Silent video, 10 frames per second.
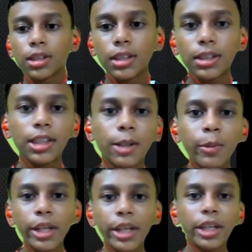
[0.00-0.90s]
In
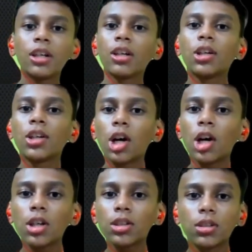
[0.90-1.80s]
summary,
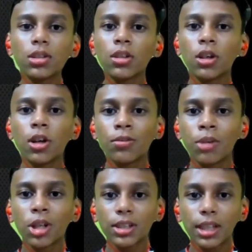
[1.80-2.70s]
law of
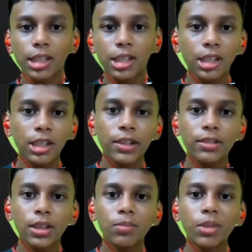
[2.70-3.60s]
mass action
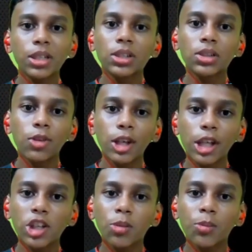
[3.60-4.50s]
gives the basis for
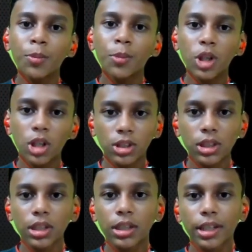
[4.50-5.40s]
equilibrium
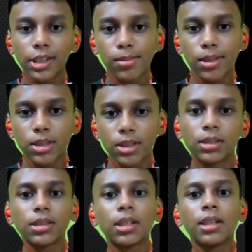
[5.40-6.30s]
constant expression.
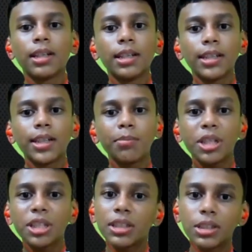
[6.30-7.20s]

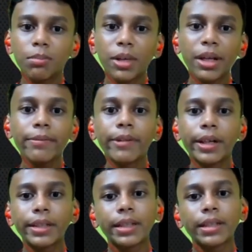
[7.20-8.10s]
Temperature is the main
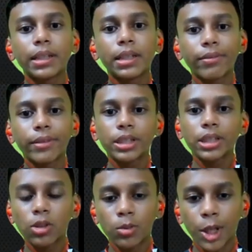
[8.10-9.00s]
factor that affects
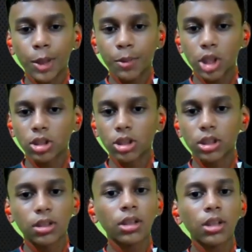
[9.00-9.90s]
equilibrium constant.